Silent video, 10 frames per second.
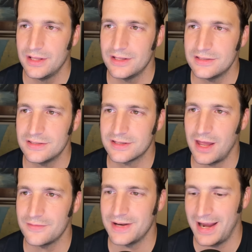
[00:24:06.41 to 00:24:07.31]
This is
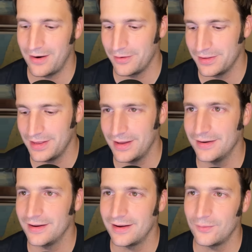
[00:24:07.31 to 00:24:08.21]
kind of an area that
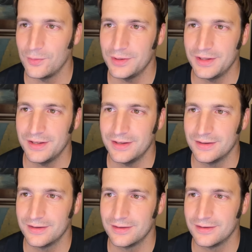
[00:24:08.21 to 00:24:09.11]
I really
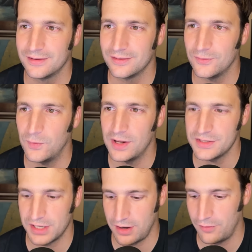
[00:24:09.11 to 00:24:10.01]
want
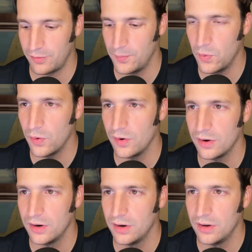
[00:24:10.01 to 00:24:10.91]
to cover more
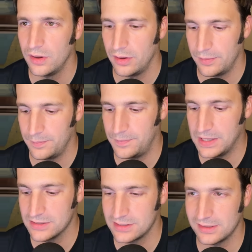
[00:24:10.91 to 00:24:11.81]

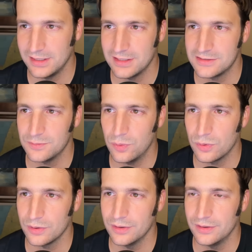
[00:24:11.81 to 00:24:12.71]
because I think it's
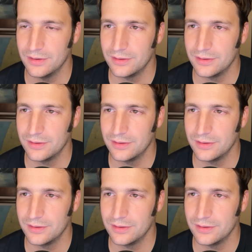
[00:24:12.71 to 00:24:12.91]
important,